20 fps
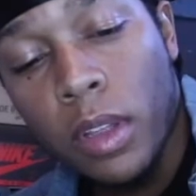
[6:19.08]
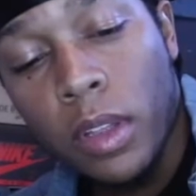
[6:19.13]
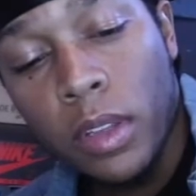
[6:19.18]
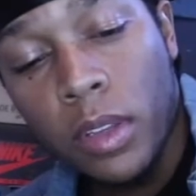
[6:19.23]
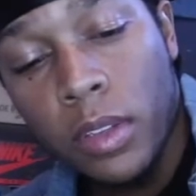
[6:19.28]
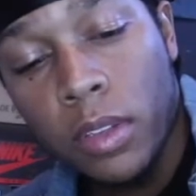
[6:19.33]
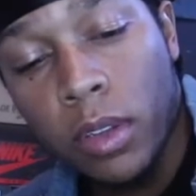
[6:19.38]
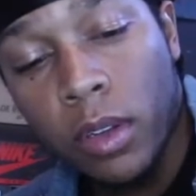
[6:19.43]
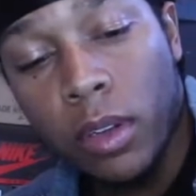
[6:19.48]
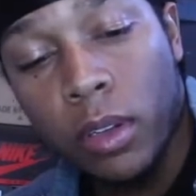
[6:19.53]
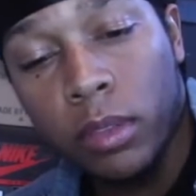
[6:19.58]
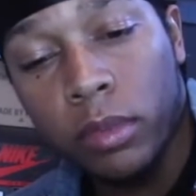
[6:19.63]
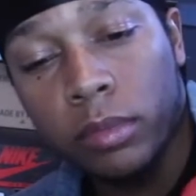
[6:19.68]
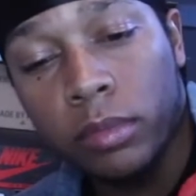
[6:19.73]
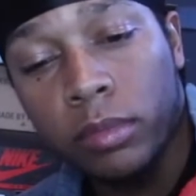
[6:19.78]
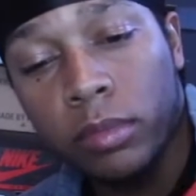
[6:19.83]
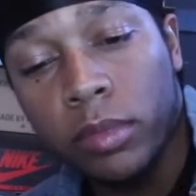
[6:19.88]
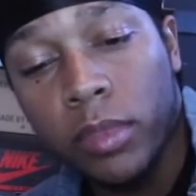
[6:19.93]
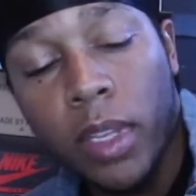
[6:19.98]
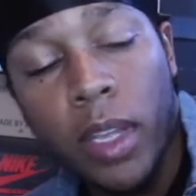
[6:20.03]
So
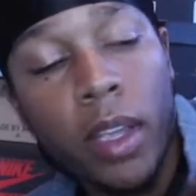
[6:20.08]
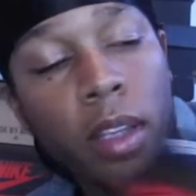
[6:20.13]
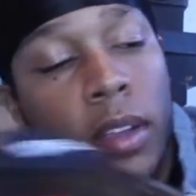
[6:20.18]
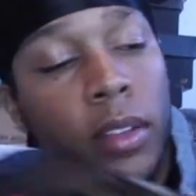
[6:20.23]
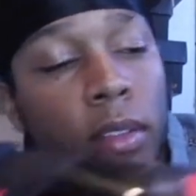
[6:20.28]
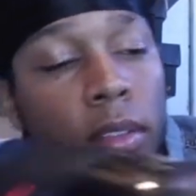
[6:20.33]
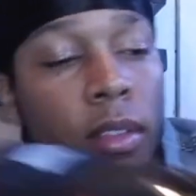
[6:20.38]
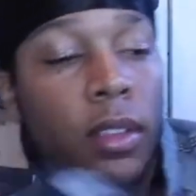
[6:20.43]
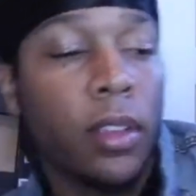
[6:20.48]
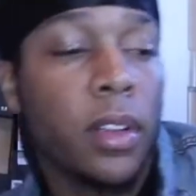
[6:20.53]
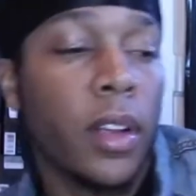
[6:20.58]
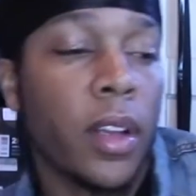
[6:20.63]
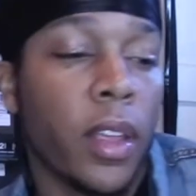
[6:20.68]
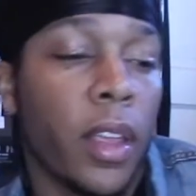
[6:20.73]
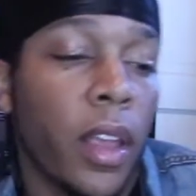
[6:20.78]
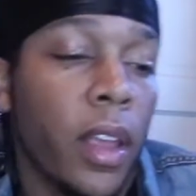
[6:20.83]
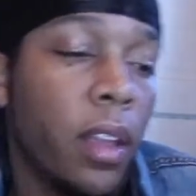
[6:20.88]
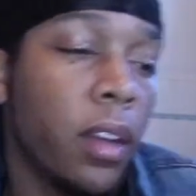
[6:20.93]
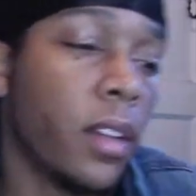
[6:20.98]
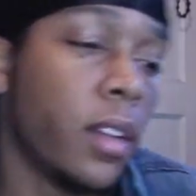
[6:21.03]
yeah,
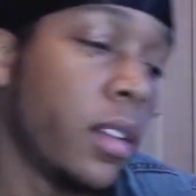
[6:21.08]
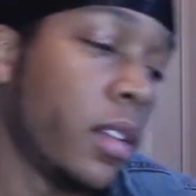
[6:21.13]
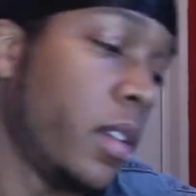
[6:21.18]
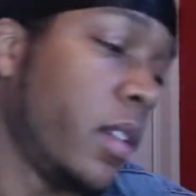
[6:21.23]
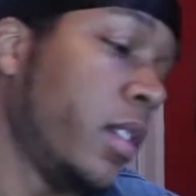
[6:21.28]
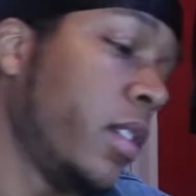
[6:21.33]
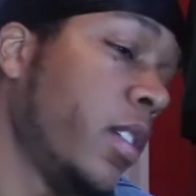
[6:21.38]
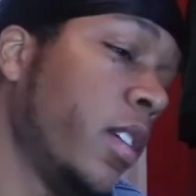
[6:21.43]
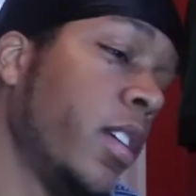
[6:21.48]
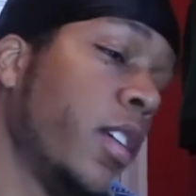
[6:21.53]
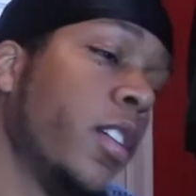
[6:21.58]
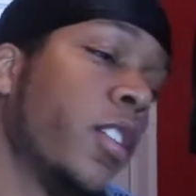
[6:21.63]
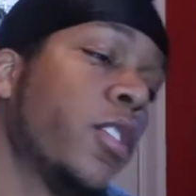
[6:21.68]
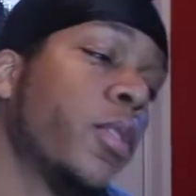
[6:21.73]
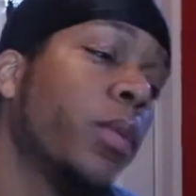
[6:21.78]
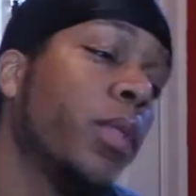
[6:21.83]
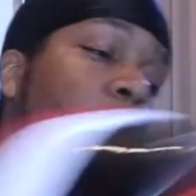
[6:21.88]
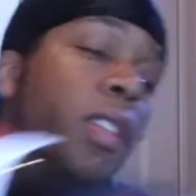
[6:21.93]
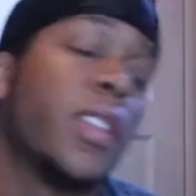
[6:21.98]
again, here's what the